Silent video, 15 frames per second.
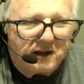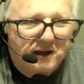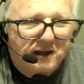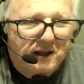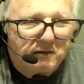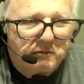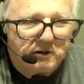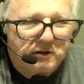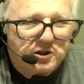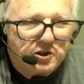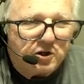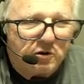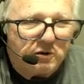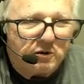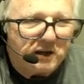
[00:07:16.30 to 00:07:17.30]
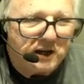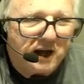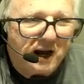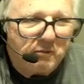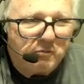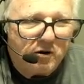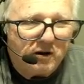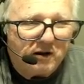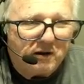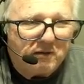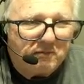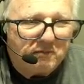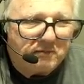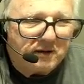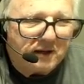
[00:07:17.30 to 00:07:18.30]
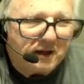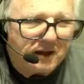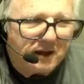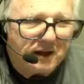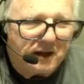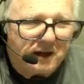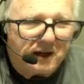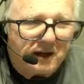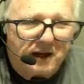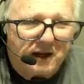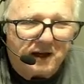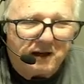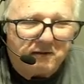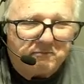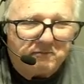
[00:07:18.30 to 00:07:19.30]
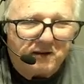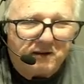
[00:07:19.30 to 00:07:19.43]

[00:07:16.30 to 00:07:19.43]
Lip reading: Then we show the camera. And